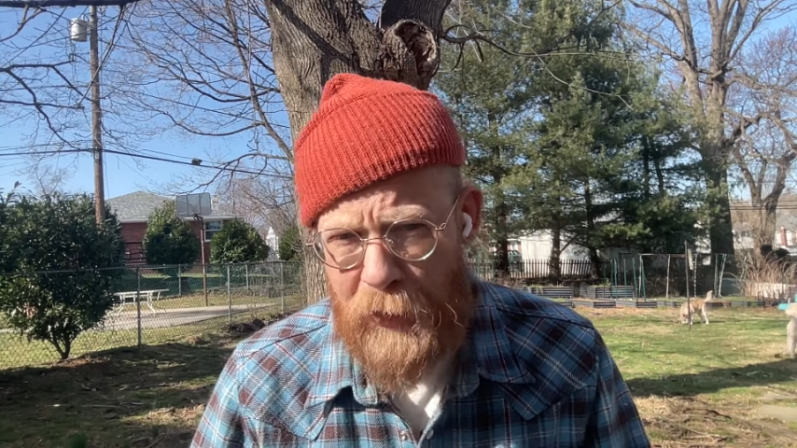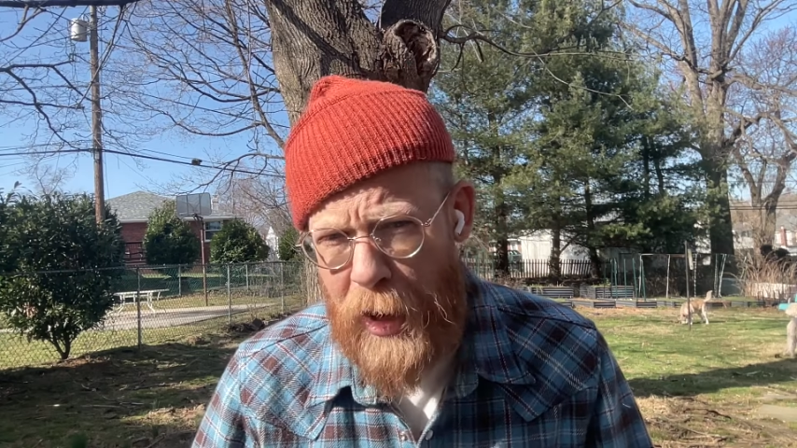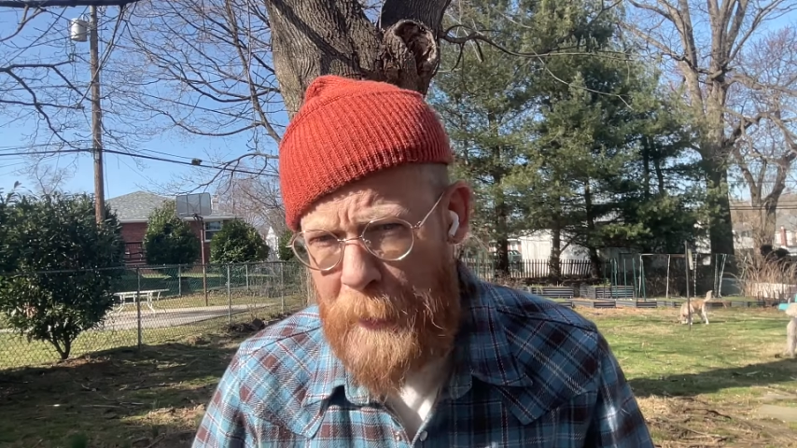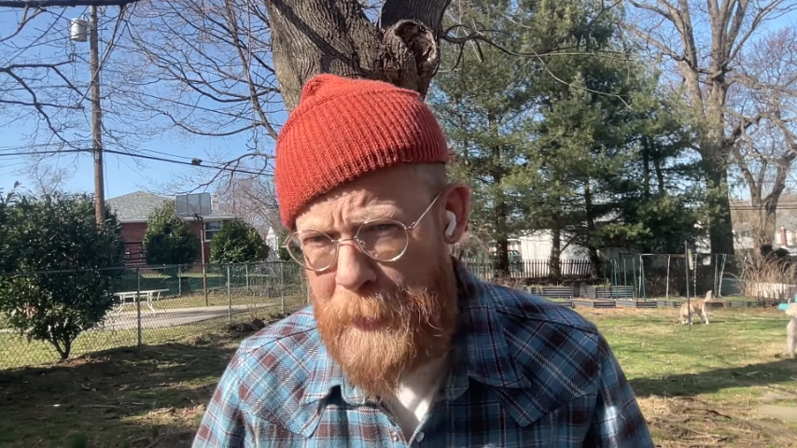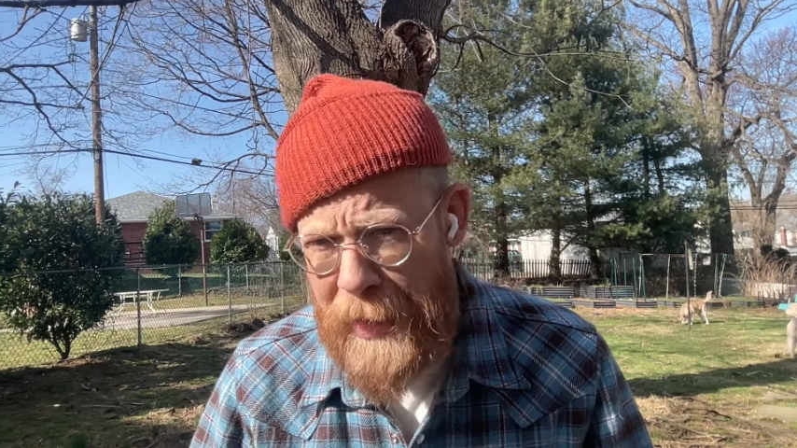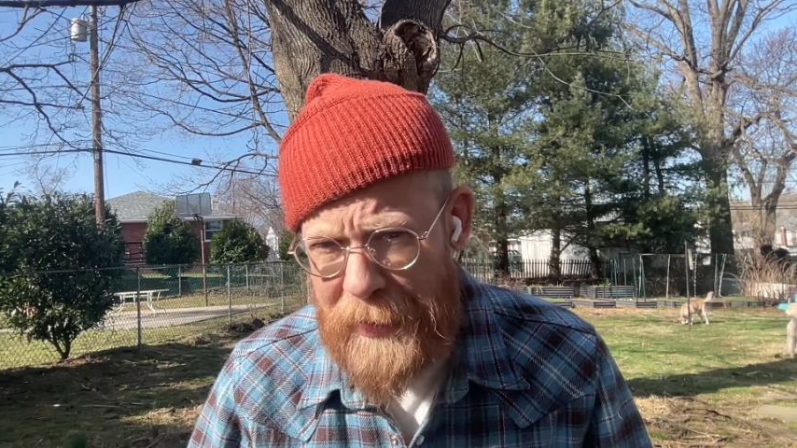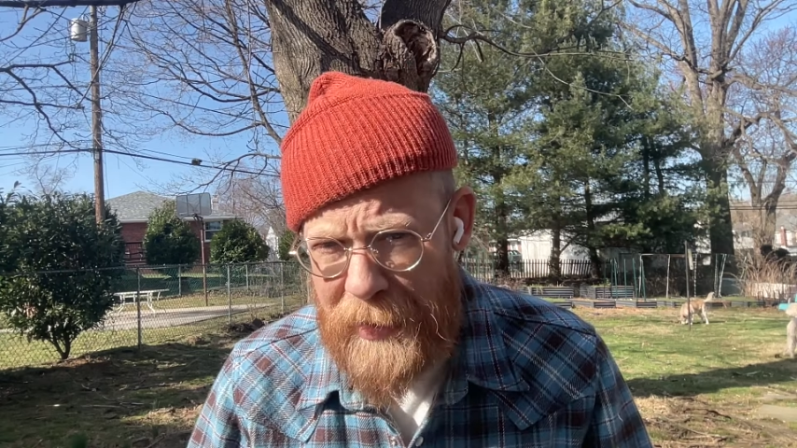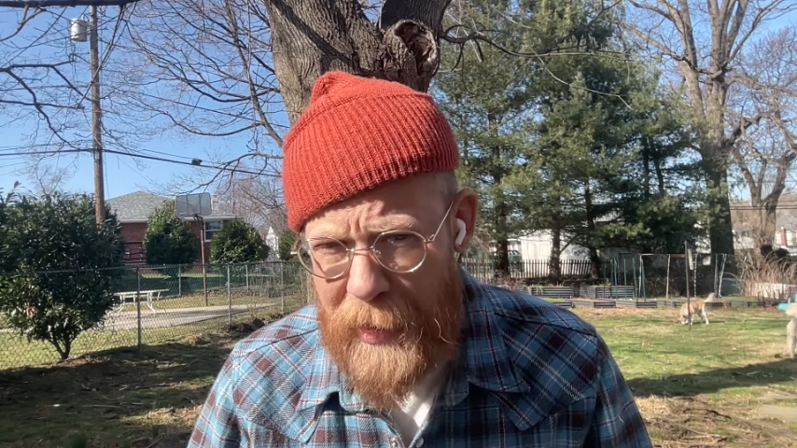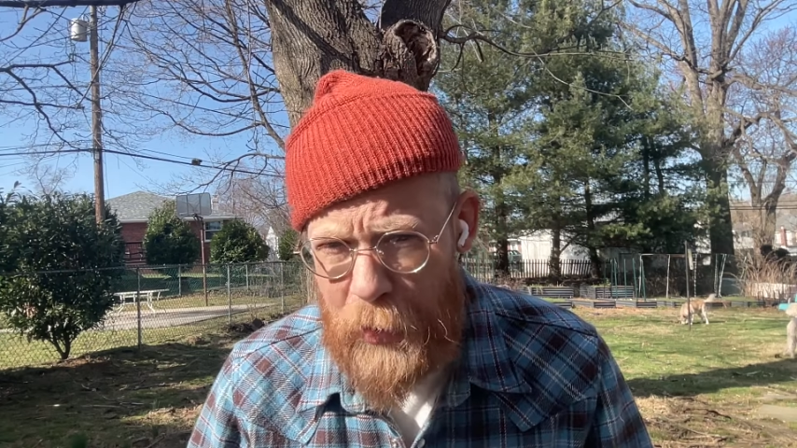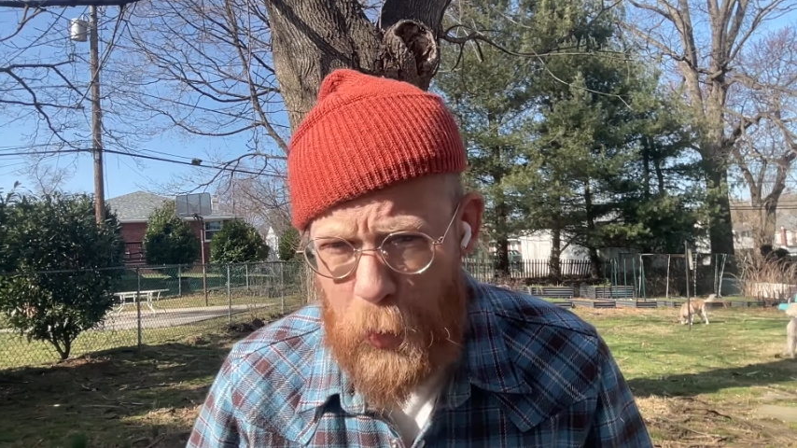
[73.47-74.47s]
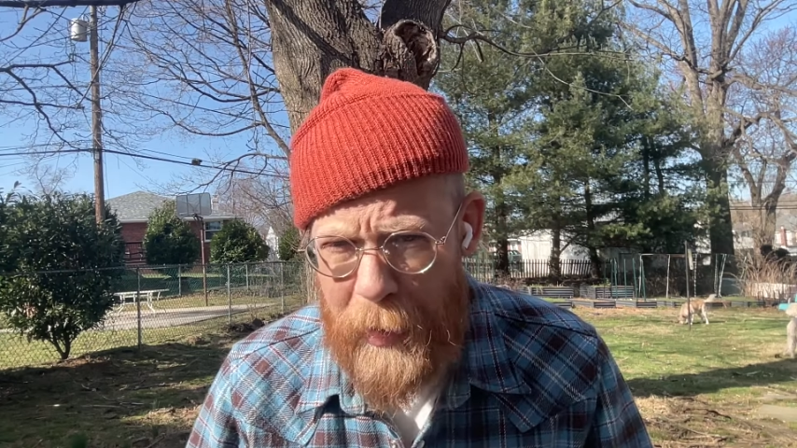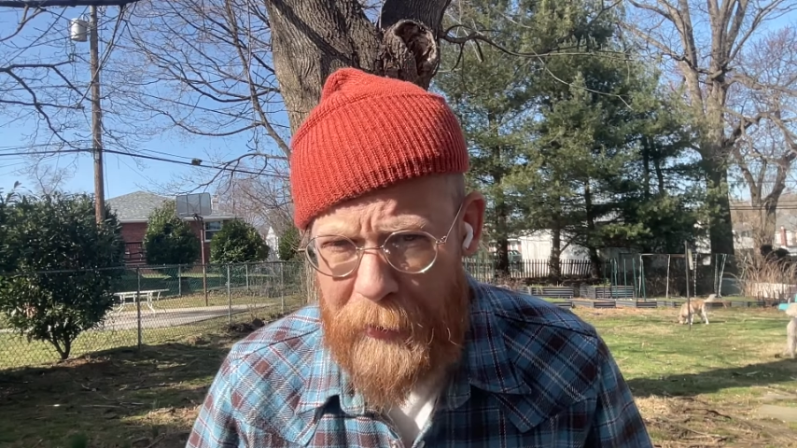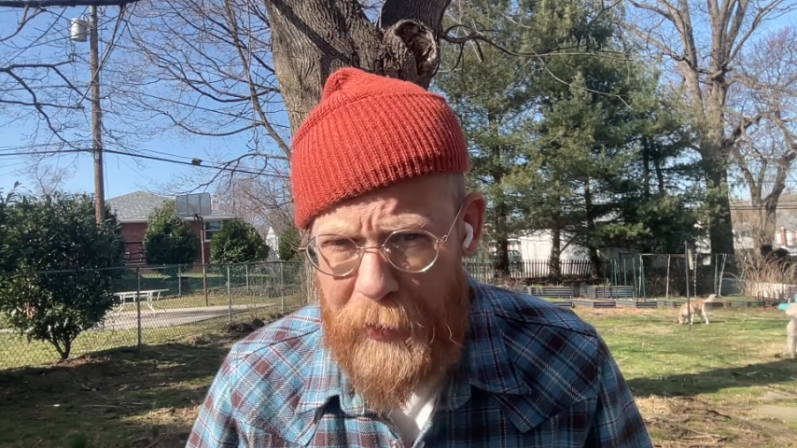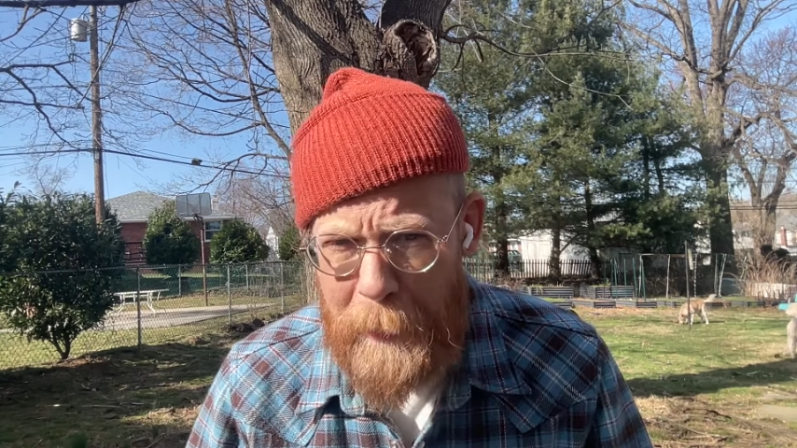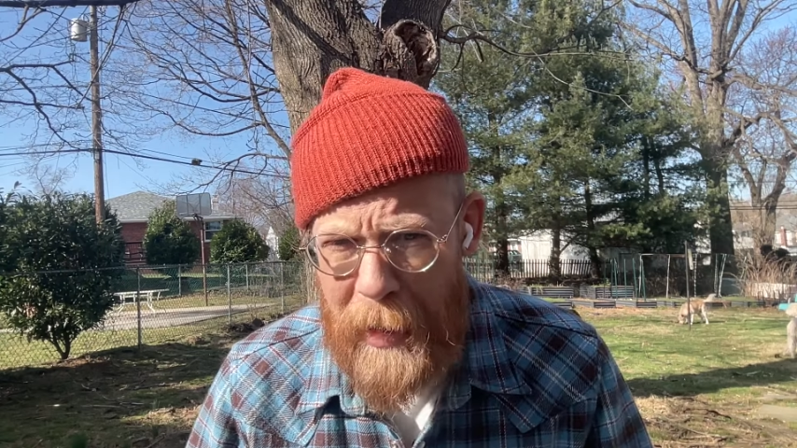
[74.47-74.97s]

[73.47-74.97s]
for updates in Nguyen v.